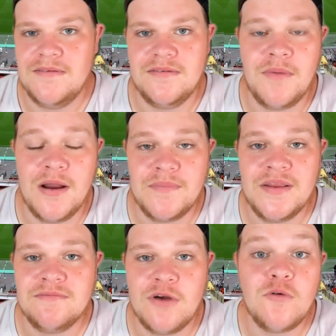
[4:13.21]
I might
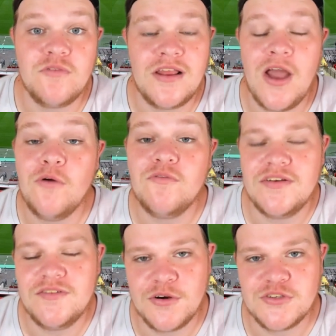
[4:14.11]
be, hopefully
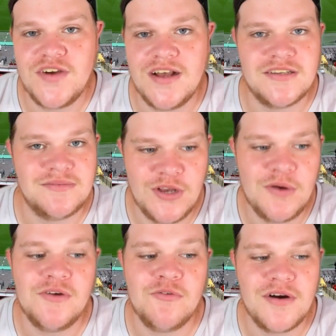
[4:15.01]
for Norwich fans, I'm
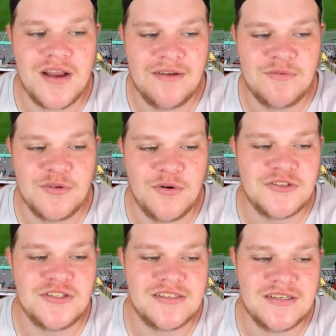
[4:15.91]
totally wrong again with
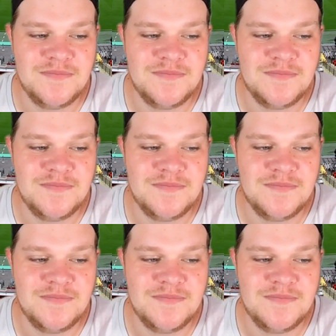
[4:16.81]
Norwich City.